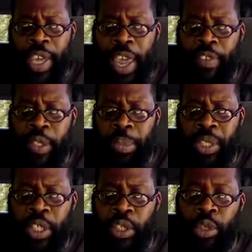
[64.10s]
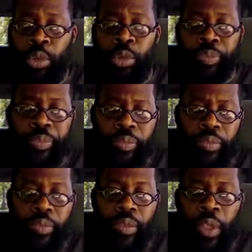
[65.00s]
gavest me to do.
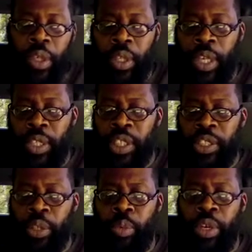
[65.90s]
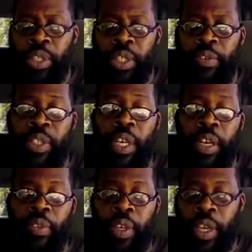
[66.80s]
Now, these are the words of,
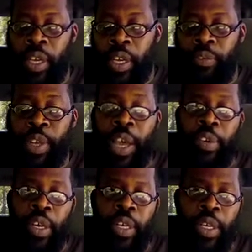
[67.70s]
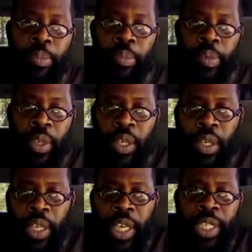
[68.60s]
of uh, if you have a um,
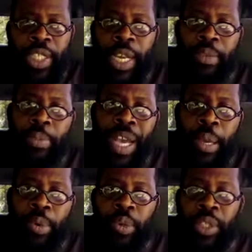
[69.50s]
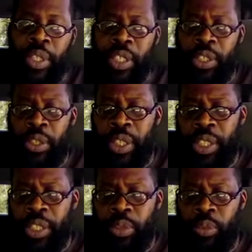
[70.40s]
King James Bible, these
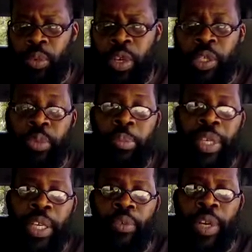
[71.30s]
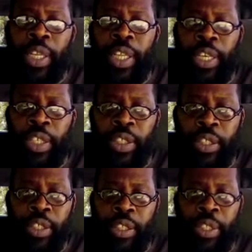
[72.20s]
these words will be in red
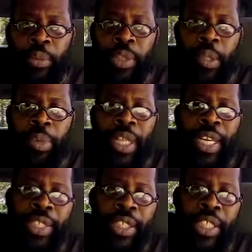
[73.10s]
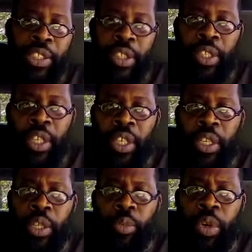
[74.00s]
letters, symbolizing these are
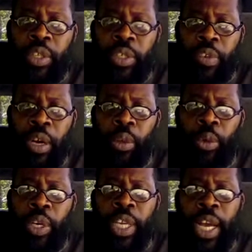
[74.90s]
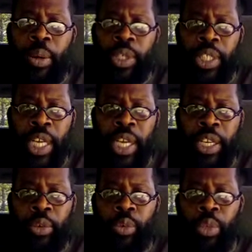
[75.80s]
the words of our Lord Yahweh Shai,
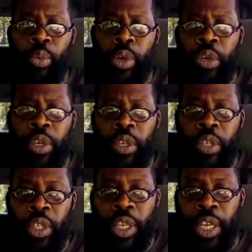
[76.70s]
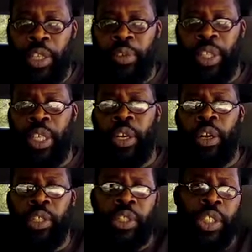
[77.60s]
who the world ignorantly
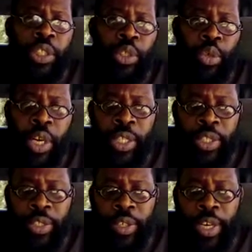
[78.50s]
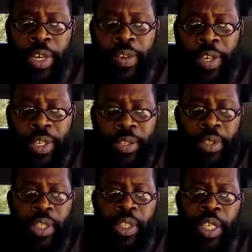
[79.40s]
calls Jesus Christ. All right, so
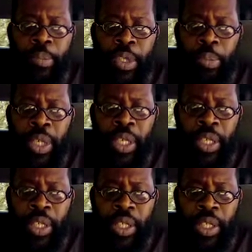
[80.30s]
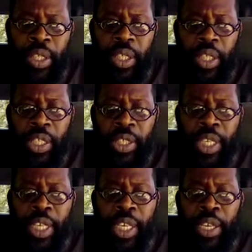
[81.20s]
this is him speaking. He
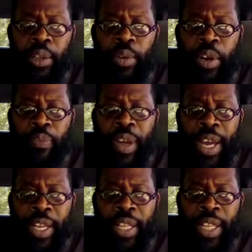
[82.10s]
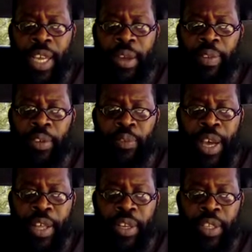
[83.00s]
said he glorified the Heavenly
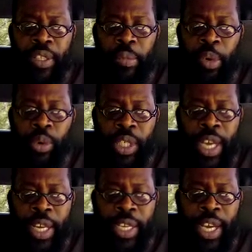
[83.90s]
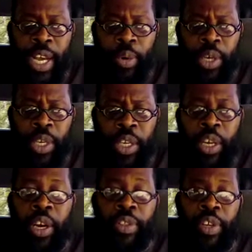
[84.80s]
Father, the Most High Yahweh,
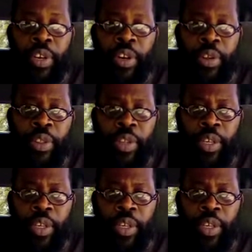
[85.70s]
on the earth.